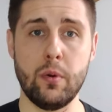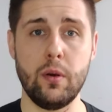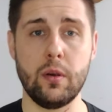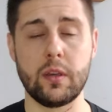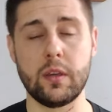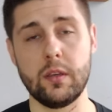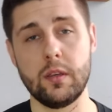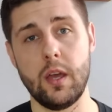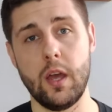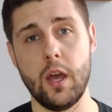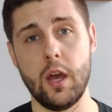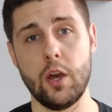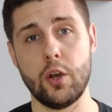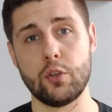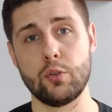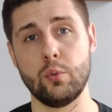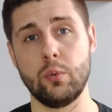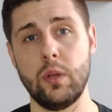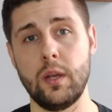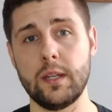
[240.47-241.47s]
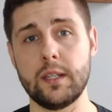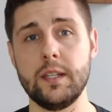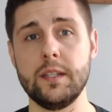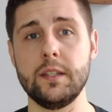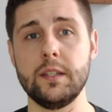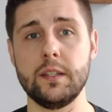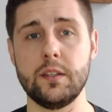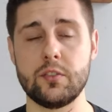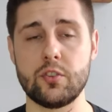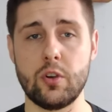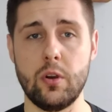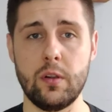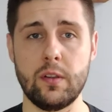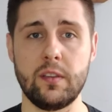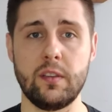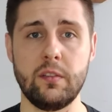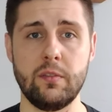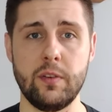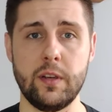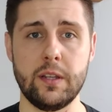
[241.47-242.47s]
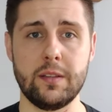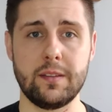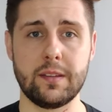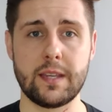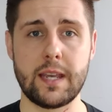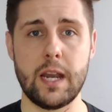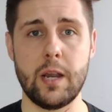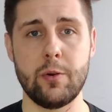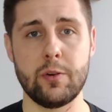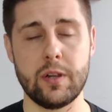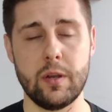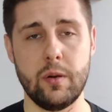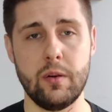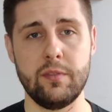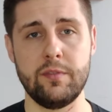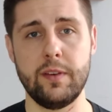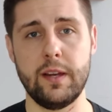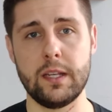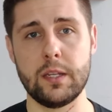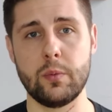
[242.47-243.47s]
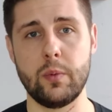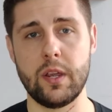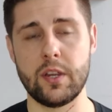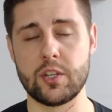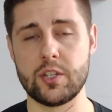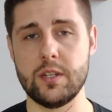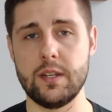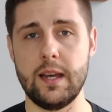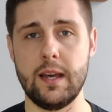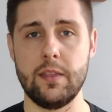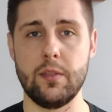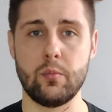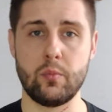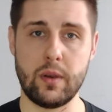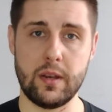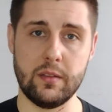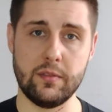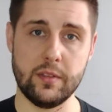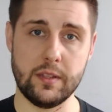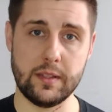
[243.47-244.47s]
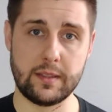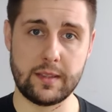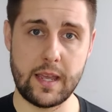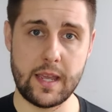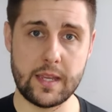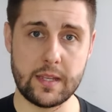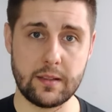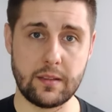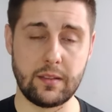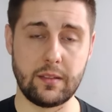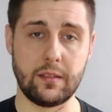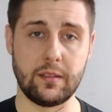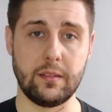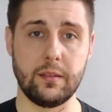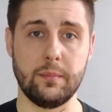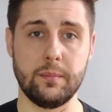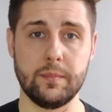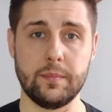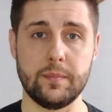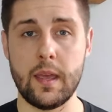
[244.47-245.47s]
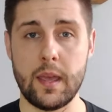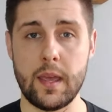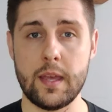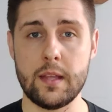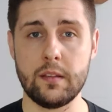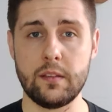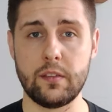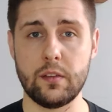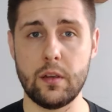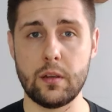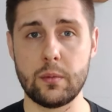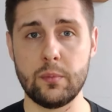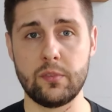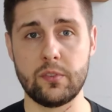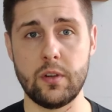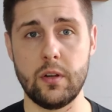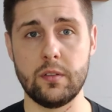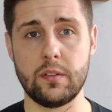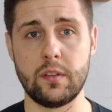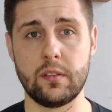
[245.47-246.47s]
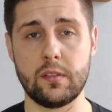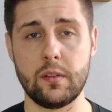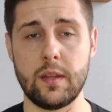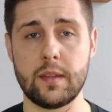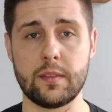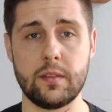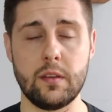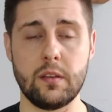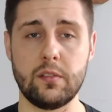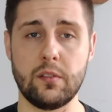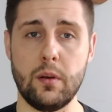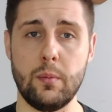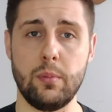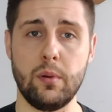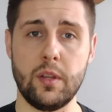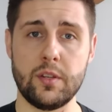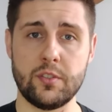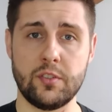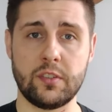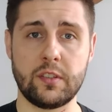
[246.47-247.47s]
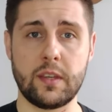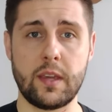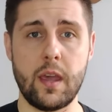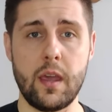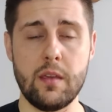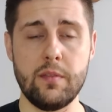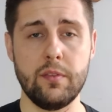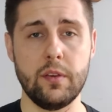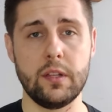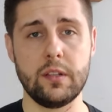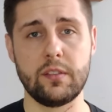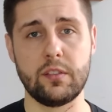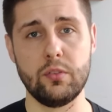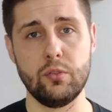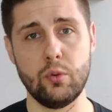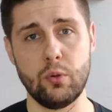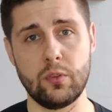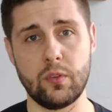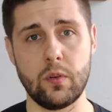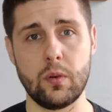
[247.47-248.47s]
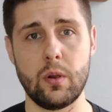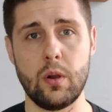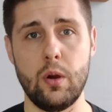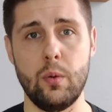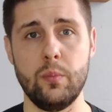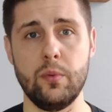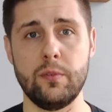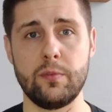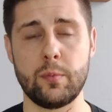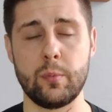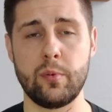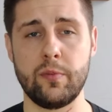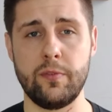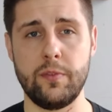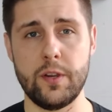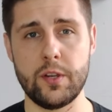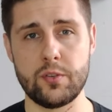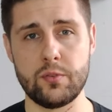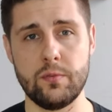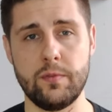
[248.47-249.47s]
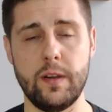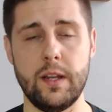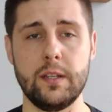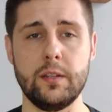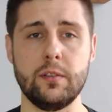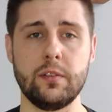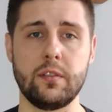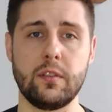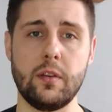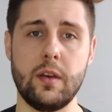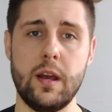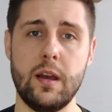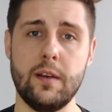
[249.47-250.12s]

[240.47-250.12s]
market, you'll likely need a chartered surveyor to carry out a valuation at the relevant dates. In circumstances like the example I just gave, it's not uncommon for professional valuers to